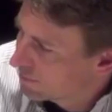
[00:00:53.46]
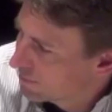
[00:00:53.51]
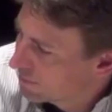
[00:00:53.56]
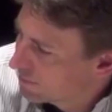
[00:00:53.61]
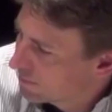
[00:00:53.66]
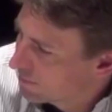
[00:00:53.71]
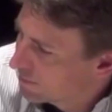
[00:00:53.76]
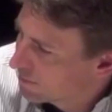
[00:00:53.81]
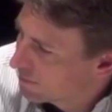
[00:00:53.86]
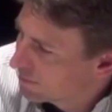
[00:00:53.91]

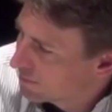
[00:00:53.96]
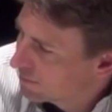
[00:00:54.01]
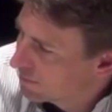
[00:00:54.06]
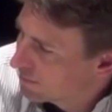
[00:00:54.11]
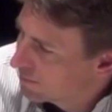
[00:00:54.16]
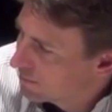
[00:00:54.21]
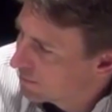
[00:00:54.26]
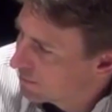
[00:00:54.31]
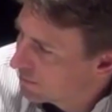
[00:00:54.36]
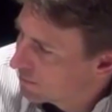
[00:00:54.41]

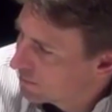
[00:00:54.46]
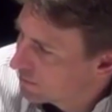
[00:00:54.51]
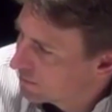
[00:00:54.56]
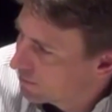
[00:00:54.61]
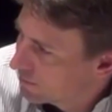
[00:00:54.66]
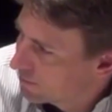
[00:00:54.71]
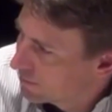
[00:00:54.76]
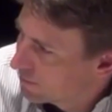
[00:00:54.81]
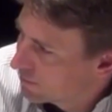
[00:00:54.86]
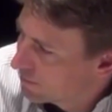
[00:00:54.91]

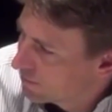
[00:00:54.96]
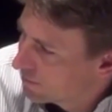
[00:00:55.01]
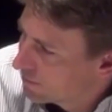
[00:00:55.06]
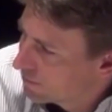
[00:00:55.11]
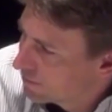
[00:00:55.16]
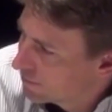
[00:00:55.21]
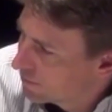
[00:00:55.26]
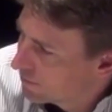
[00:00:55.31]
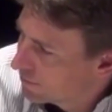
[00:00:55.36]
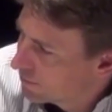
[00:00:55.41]

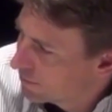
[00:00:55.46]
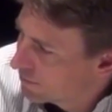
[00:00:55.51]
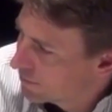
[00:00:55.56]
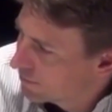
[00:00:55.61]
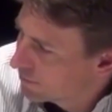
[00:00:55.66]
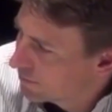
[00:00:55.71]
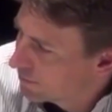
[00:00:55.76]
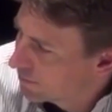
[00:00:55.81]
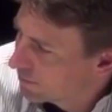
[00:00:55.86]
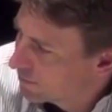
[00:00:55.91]

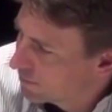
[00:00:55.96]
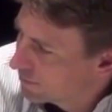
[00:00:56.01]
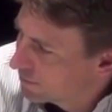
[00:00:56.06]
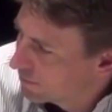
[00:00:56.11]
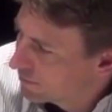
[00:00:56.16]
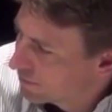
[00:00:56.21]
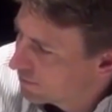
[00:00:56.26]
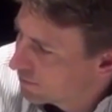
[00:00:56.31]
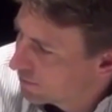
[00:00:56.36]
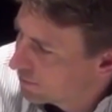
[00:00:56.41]

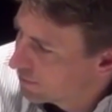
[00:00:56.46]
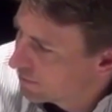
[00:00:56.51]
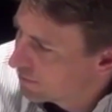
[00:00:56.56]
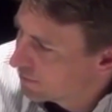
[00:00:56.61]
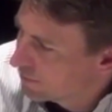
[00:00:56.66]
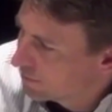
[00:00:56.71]
The person shown says nothing.